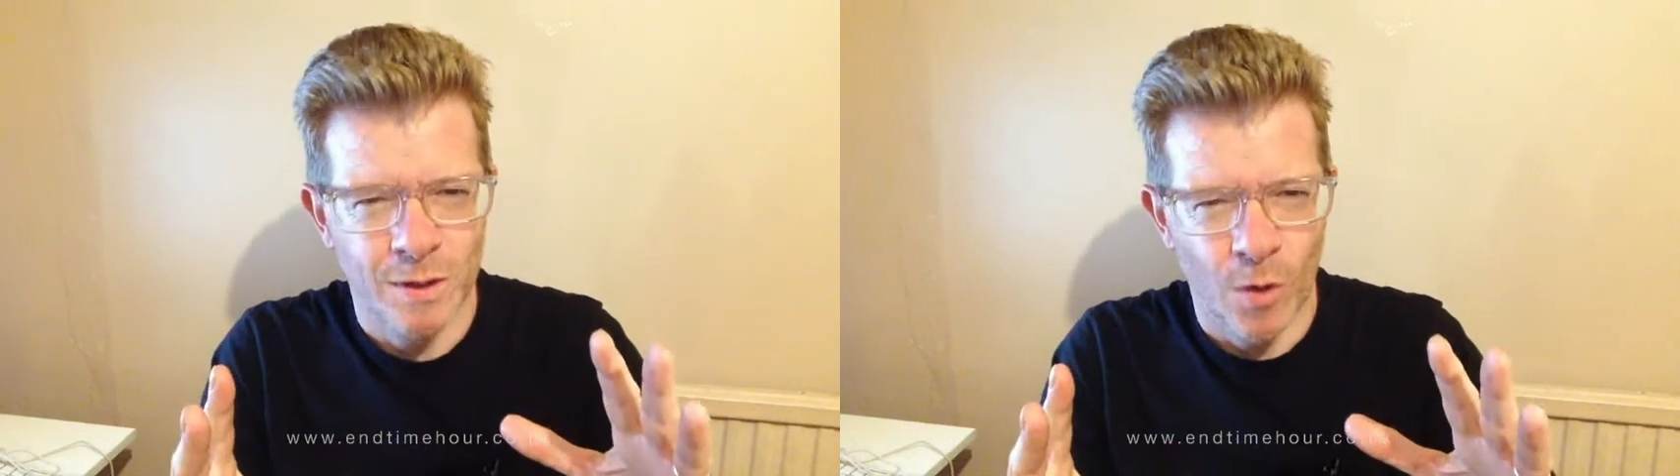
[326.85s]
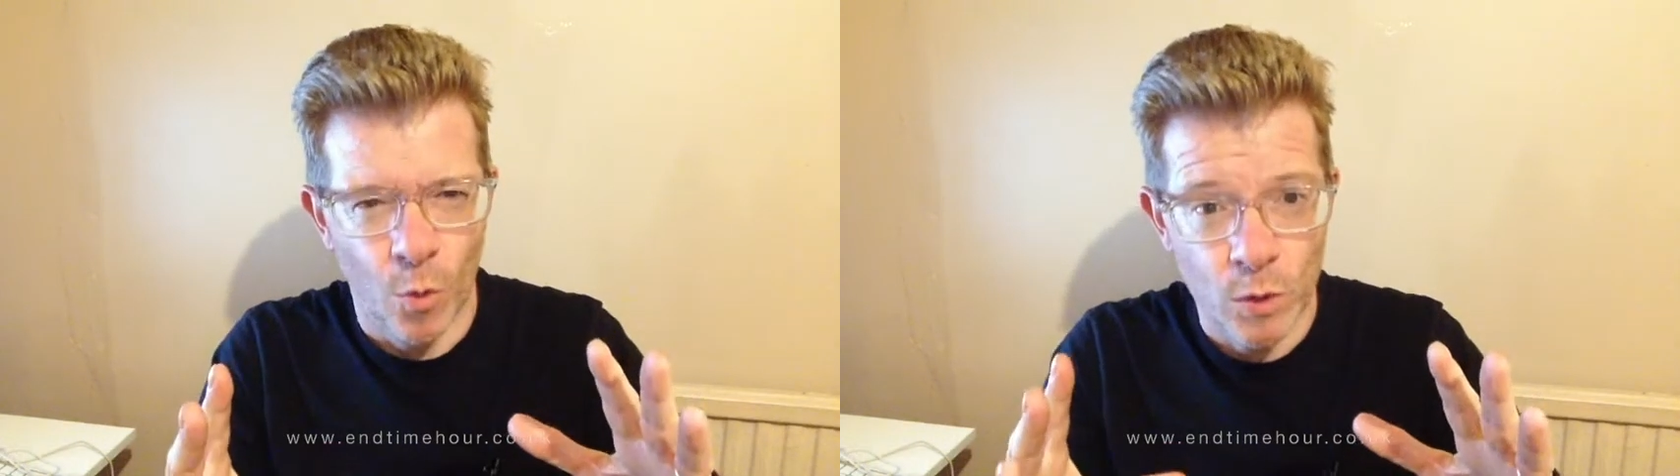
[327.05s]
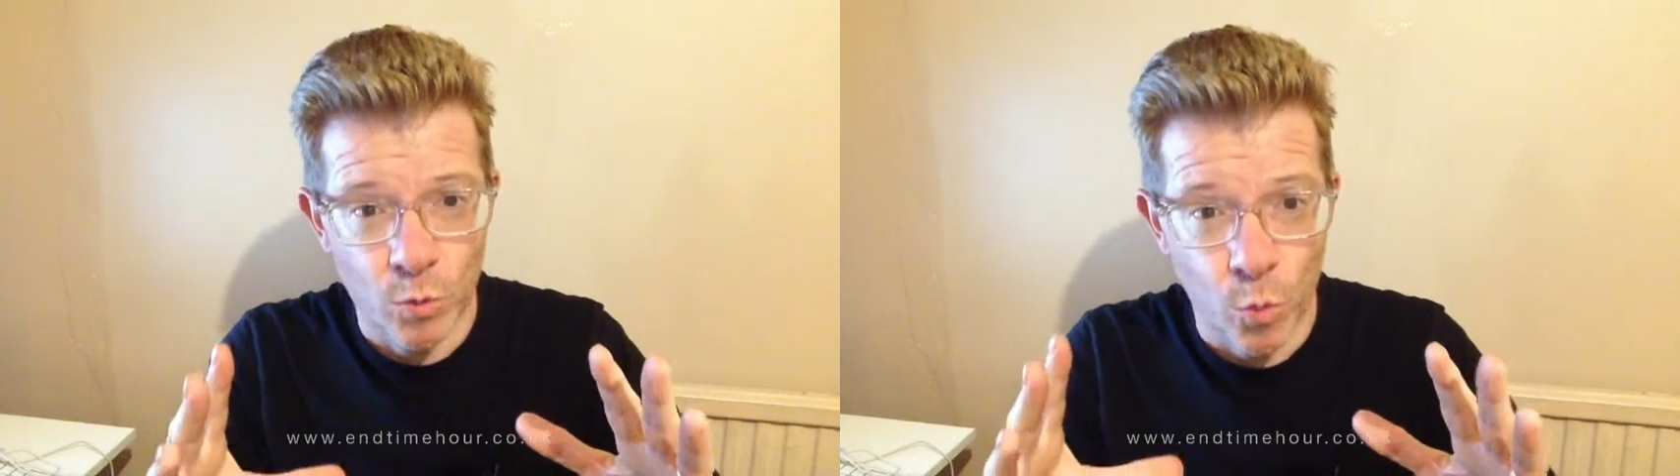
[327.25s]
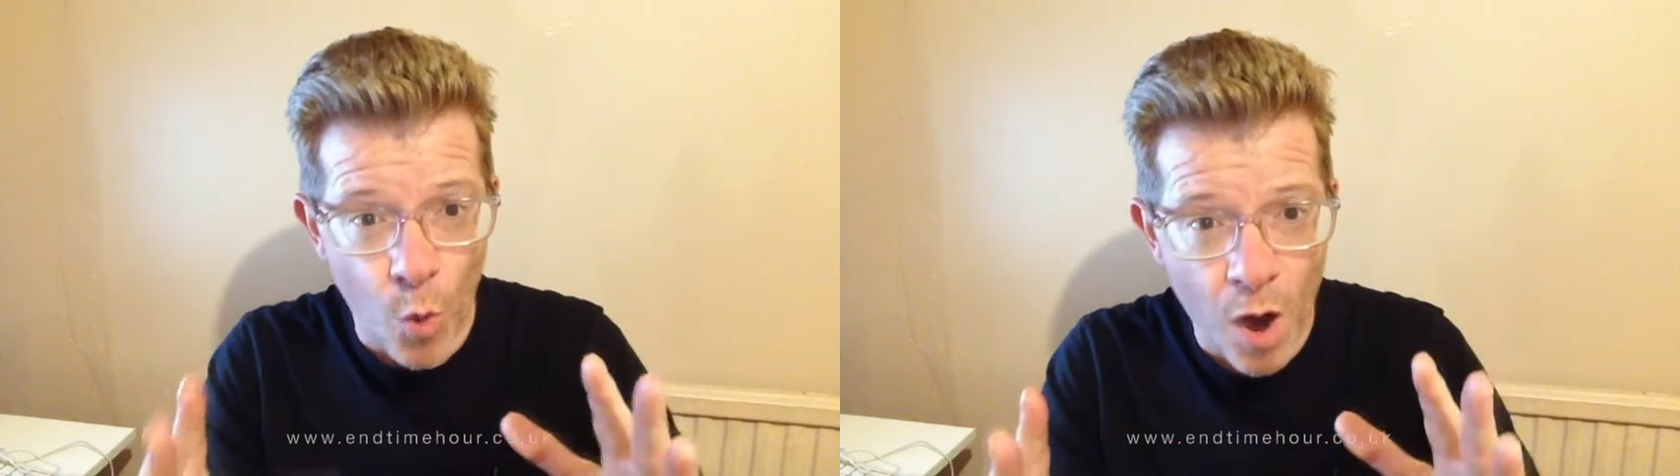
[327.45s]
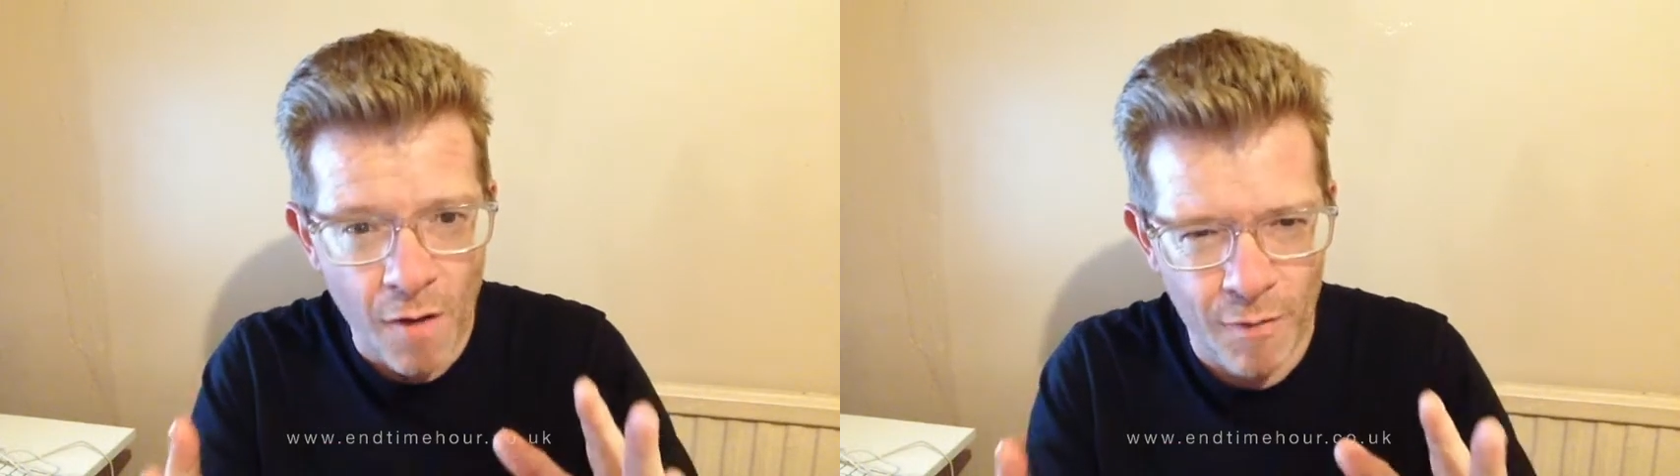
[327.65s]
are always
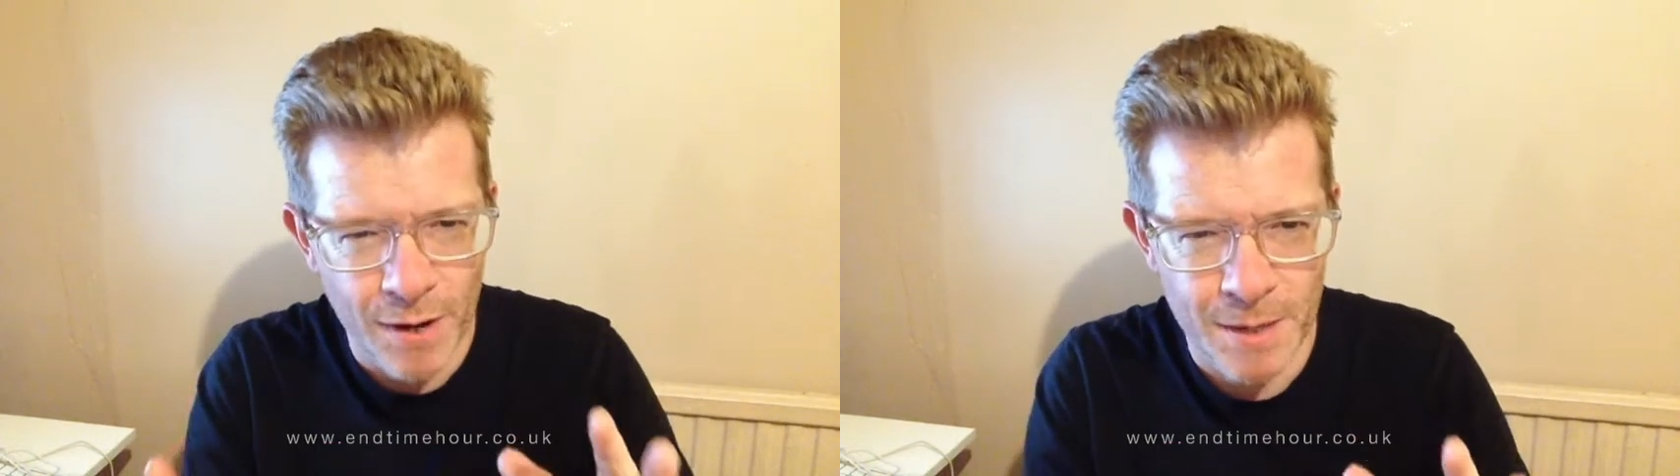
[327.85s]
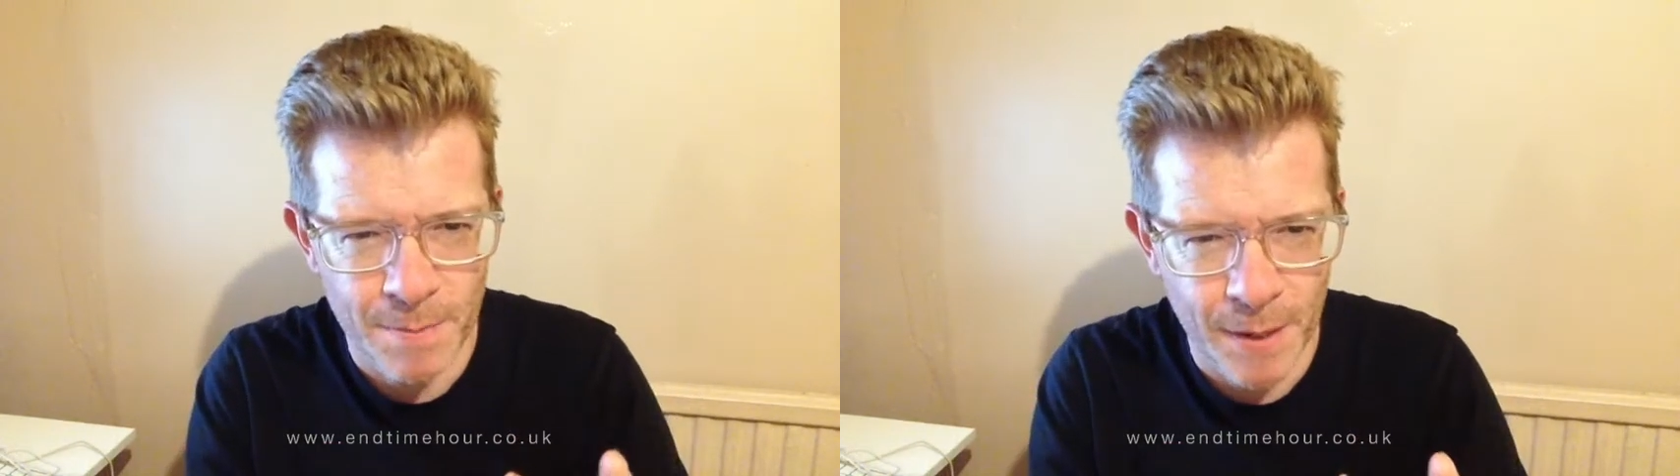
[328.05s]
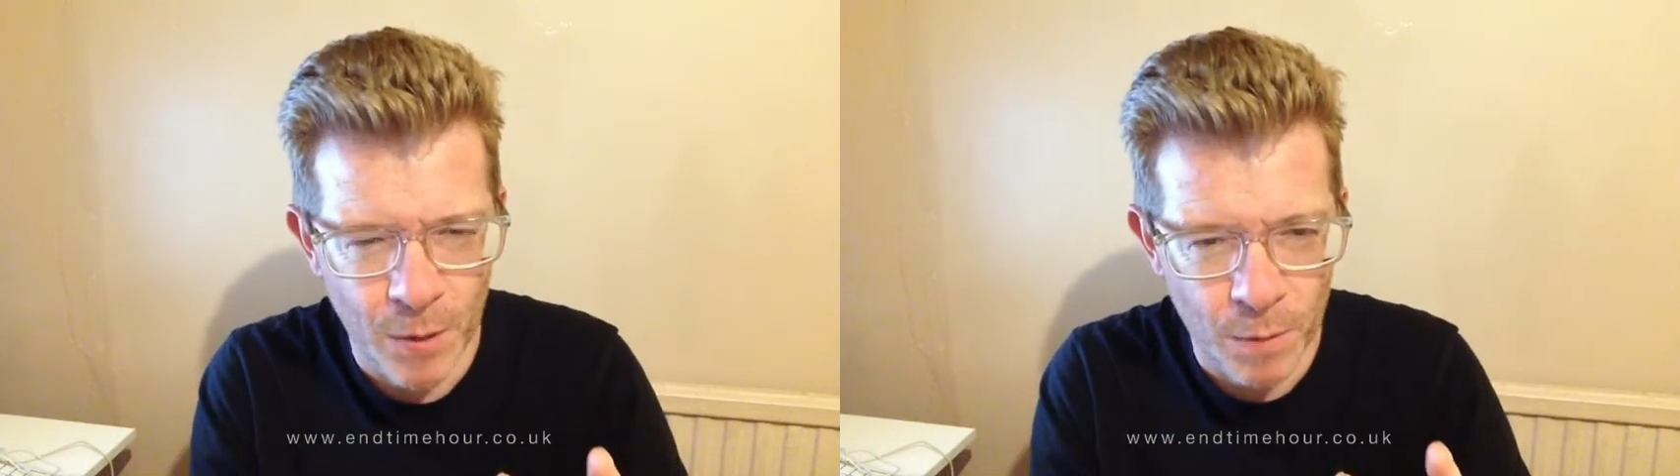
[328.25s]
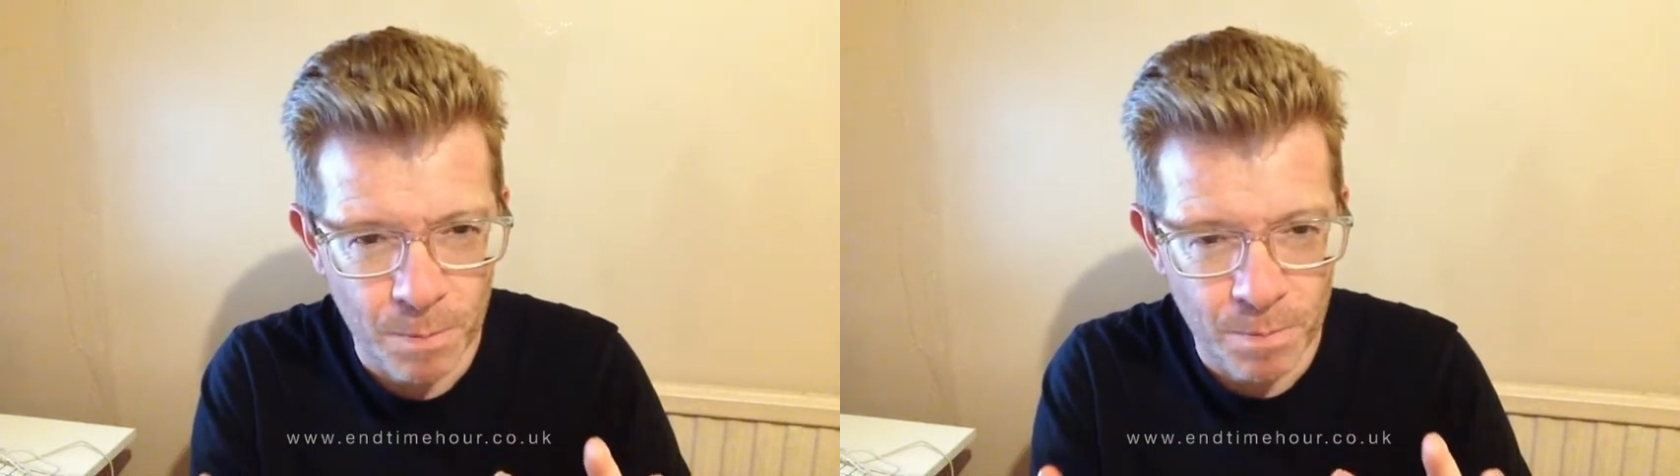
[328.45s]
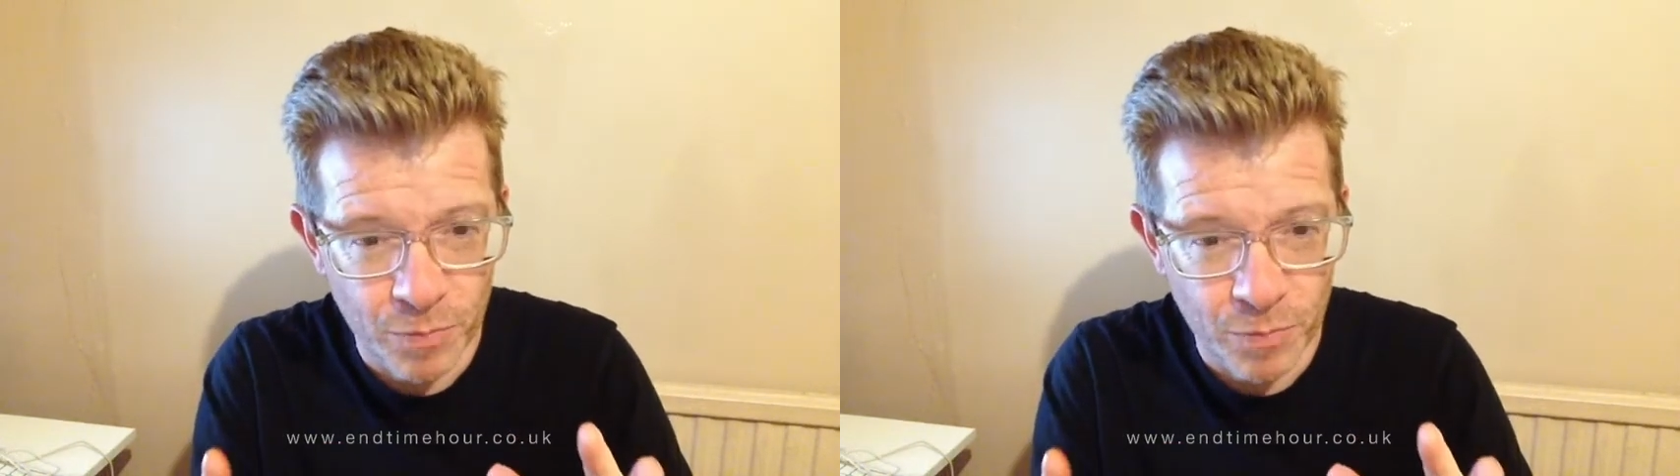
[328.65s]
worried about